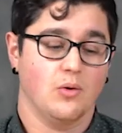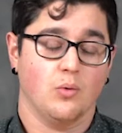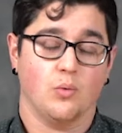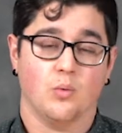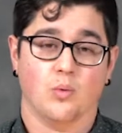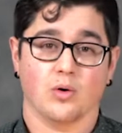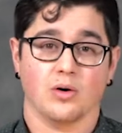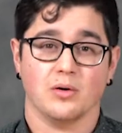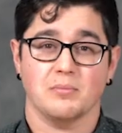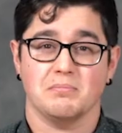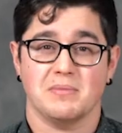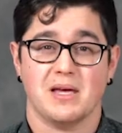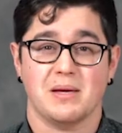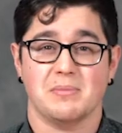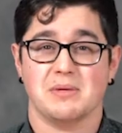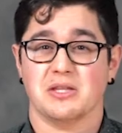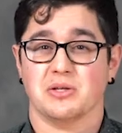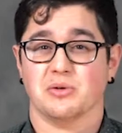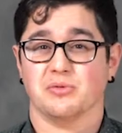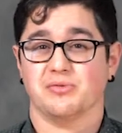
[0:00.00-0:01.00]
Or
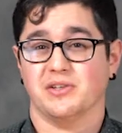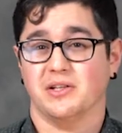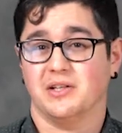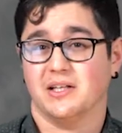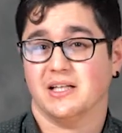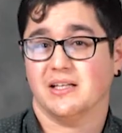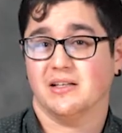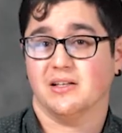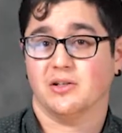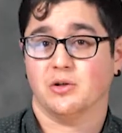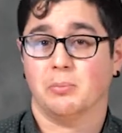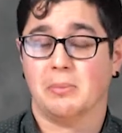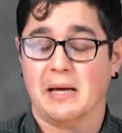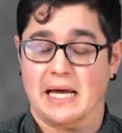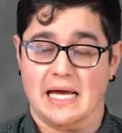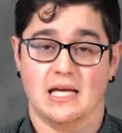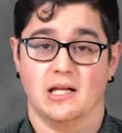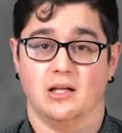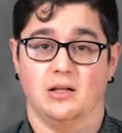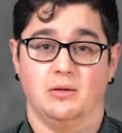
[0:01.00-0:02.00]
maybe they're feeling a little
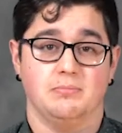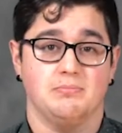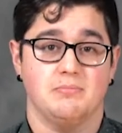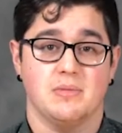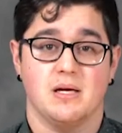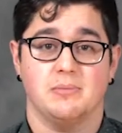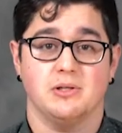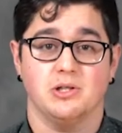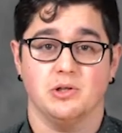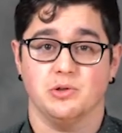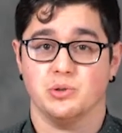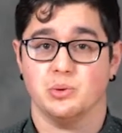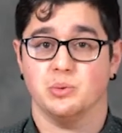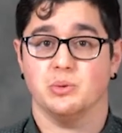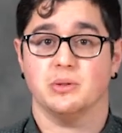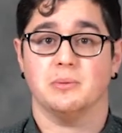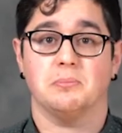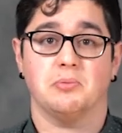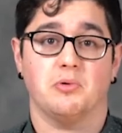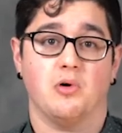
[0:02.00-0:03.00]
pale. Maybe you're
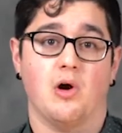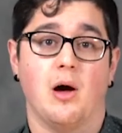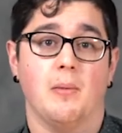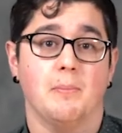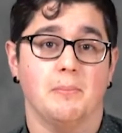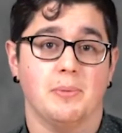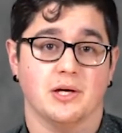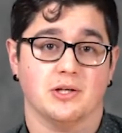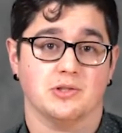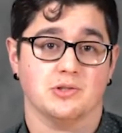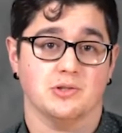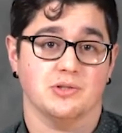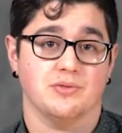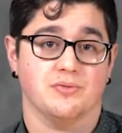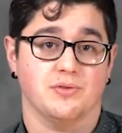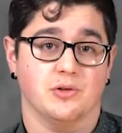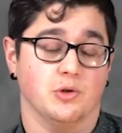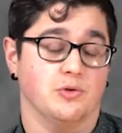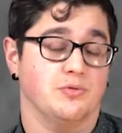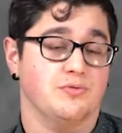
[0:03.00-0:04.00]
doing prom pictures
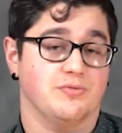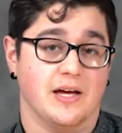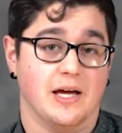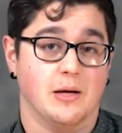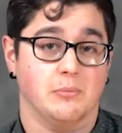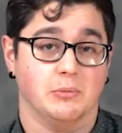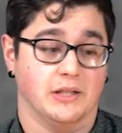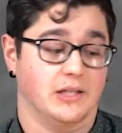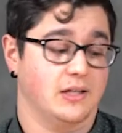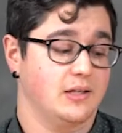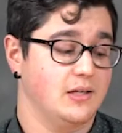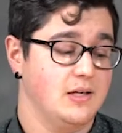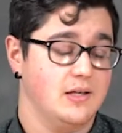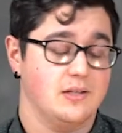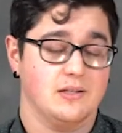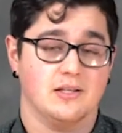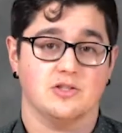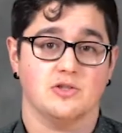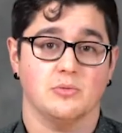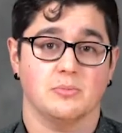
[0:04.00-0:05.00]
for your family.
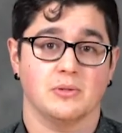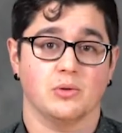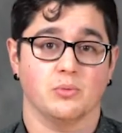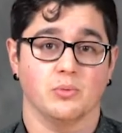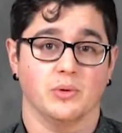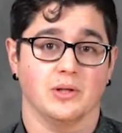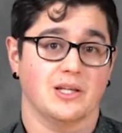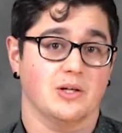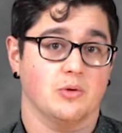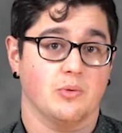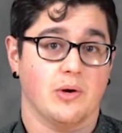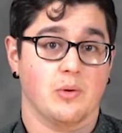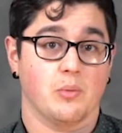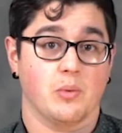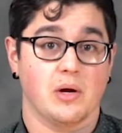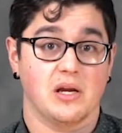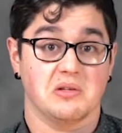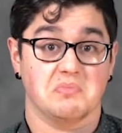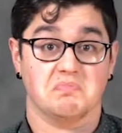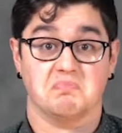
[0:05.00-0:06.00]
This will be a really great
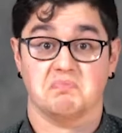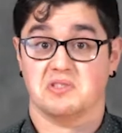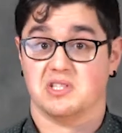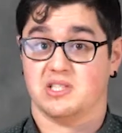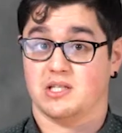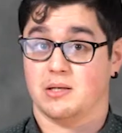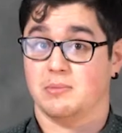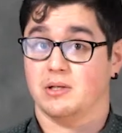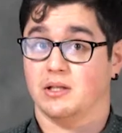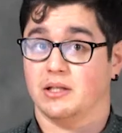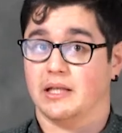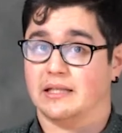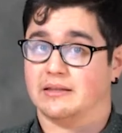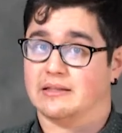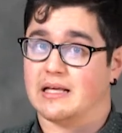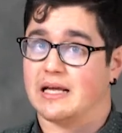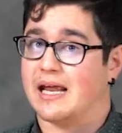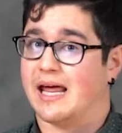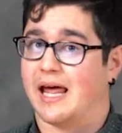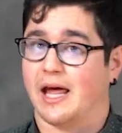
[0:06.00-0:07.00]
way to simulate
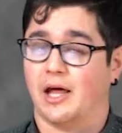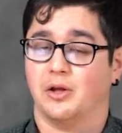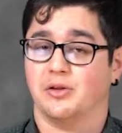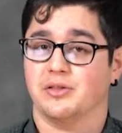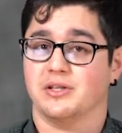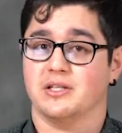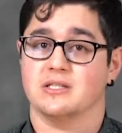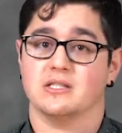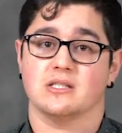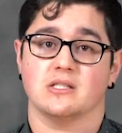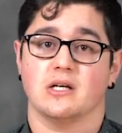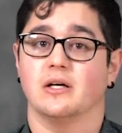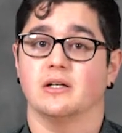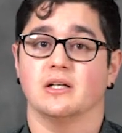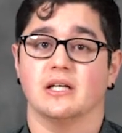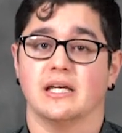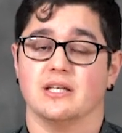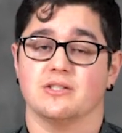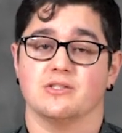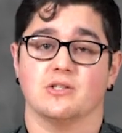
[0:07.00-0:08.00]
that healthy
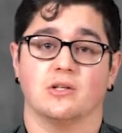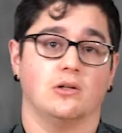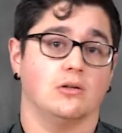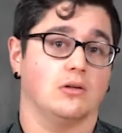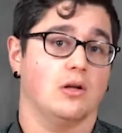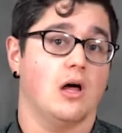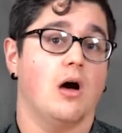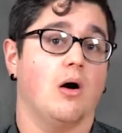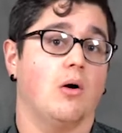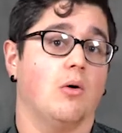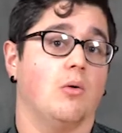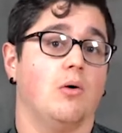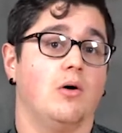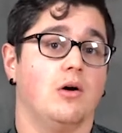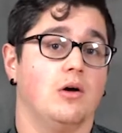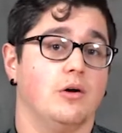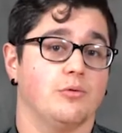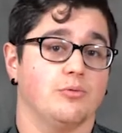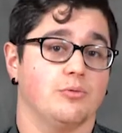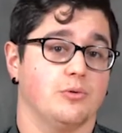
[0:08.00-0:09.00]
sun-kissed glow
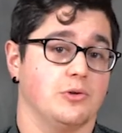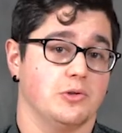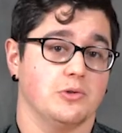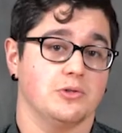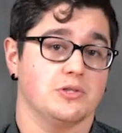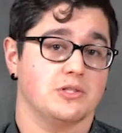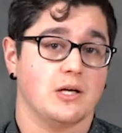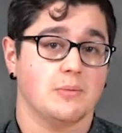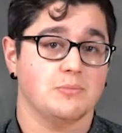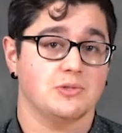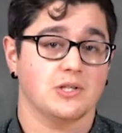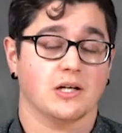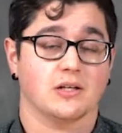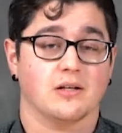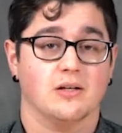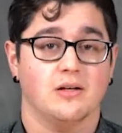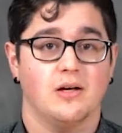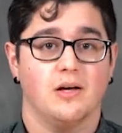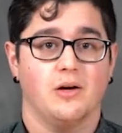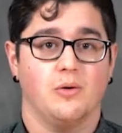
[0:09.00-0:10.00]
for your
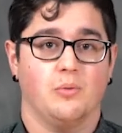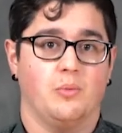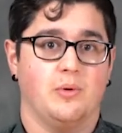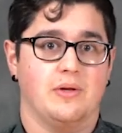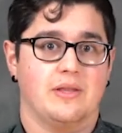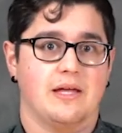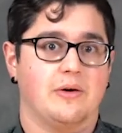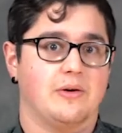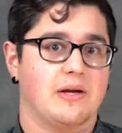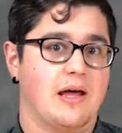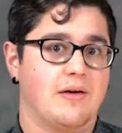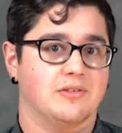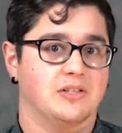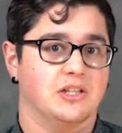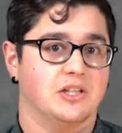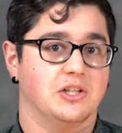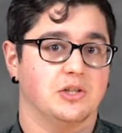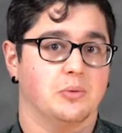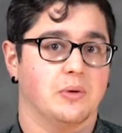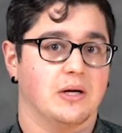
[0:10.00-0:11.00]
subject without having
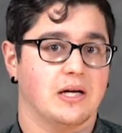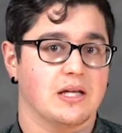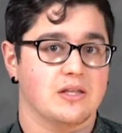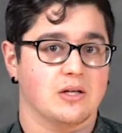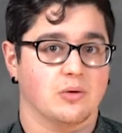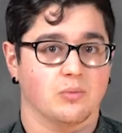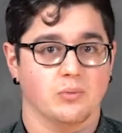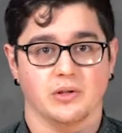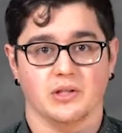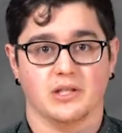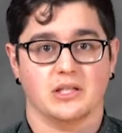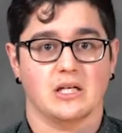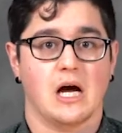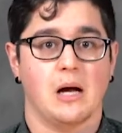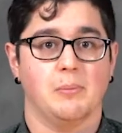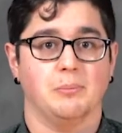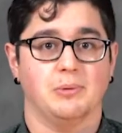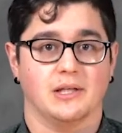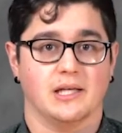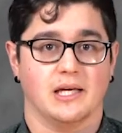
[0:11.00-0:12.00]
to do anything really
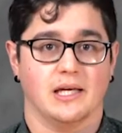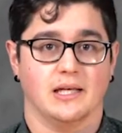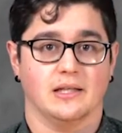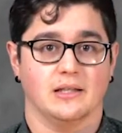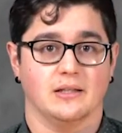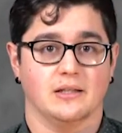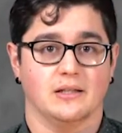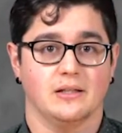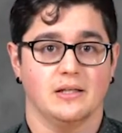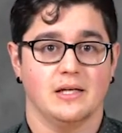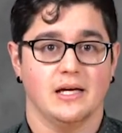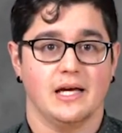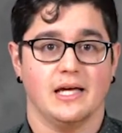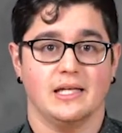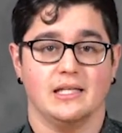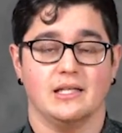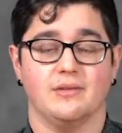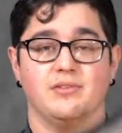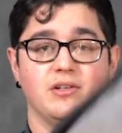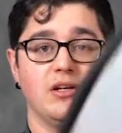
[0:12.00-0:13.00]
complicated.
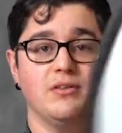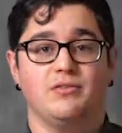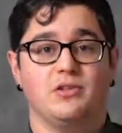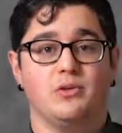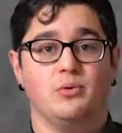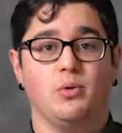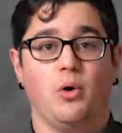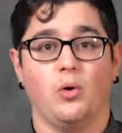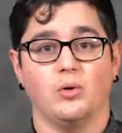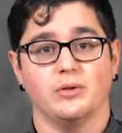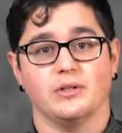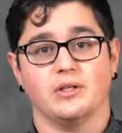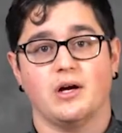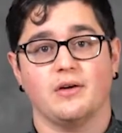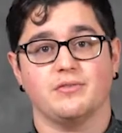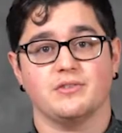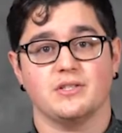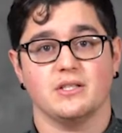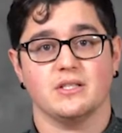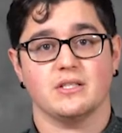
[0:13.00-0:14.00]
And even if you hold it
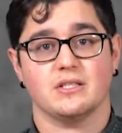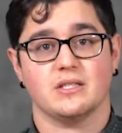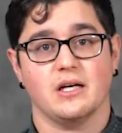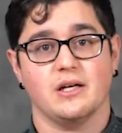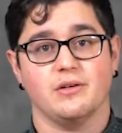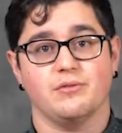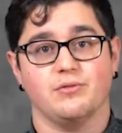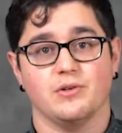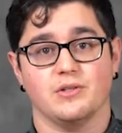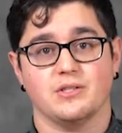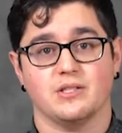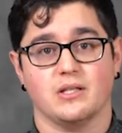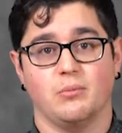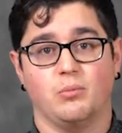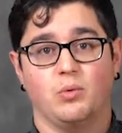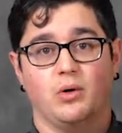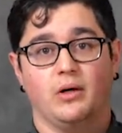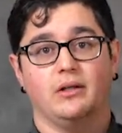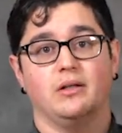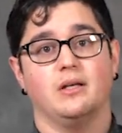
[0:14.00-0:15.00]
off to the side for
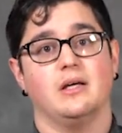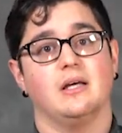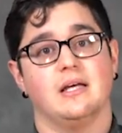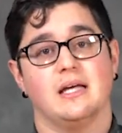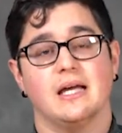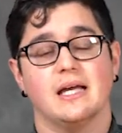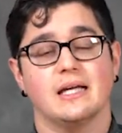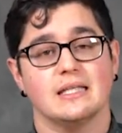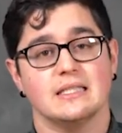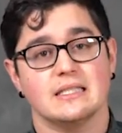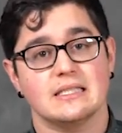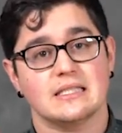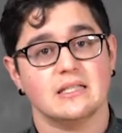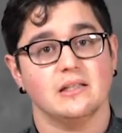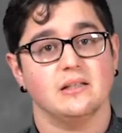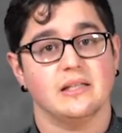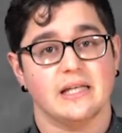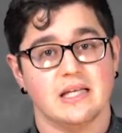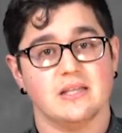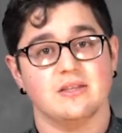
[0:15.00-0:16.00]
someone, it can
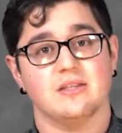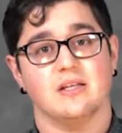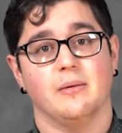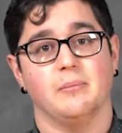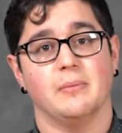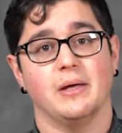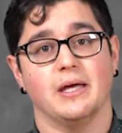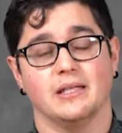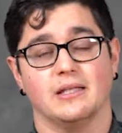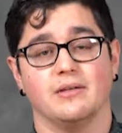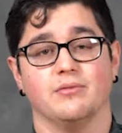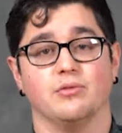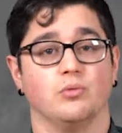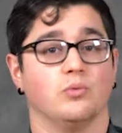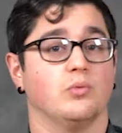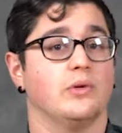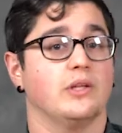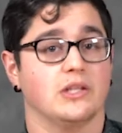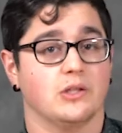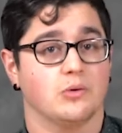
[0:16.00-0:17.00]
still hit them and give a
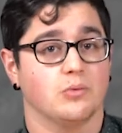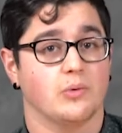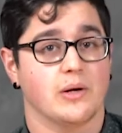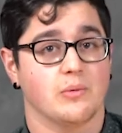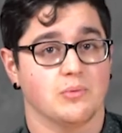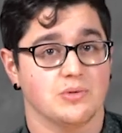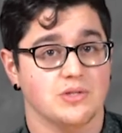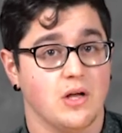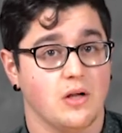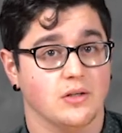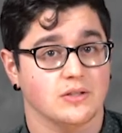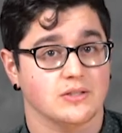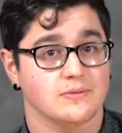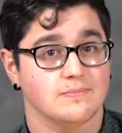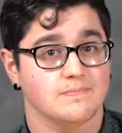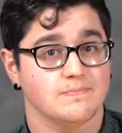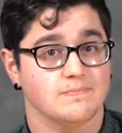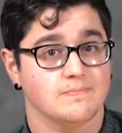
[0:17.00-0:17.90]
really great result.